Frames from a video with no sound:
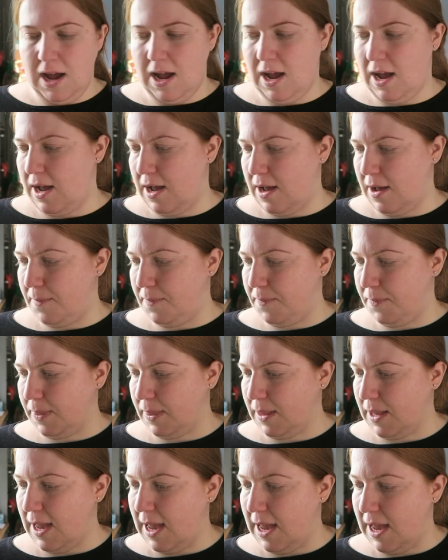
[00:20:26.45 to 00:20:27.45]

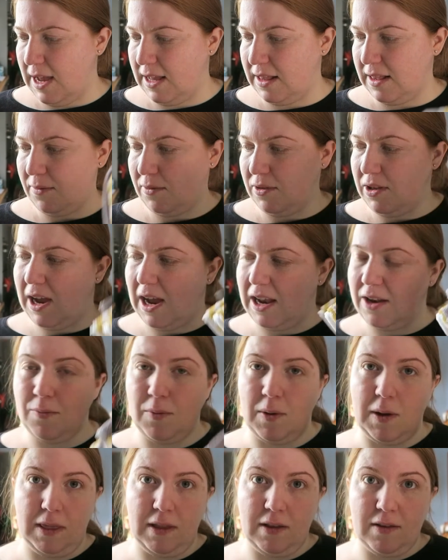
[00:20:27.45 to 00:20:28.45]
And they only had
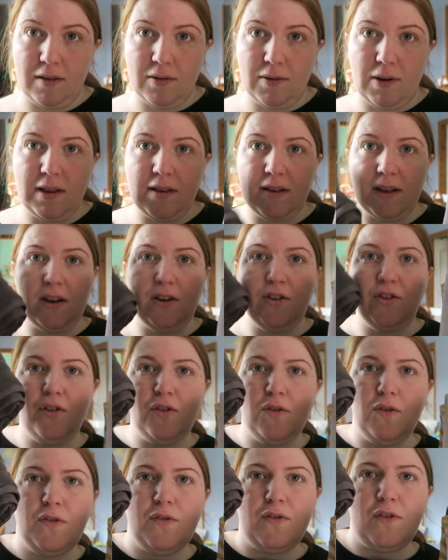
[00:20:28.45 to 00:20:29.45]
one, so I decided to
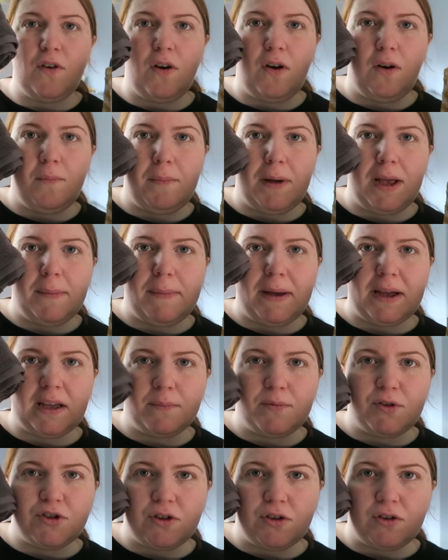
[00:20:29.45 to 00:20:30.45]
go for my
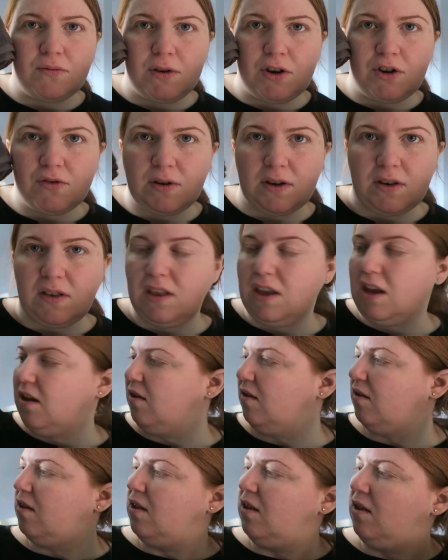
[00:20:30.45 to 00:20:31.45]
backup choice, which was
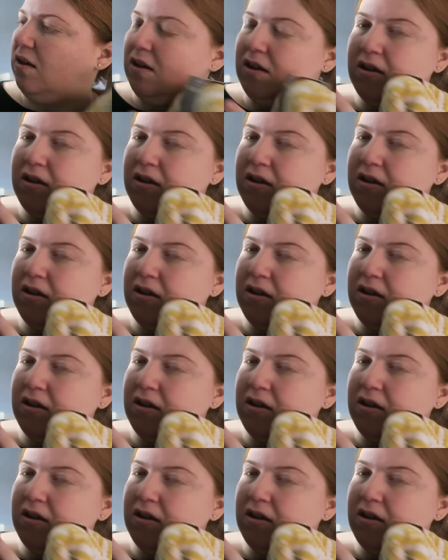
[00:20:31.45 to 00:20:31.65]
these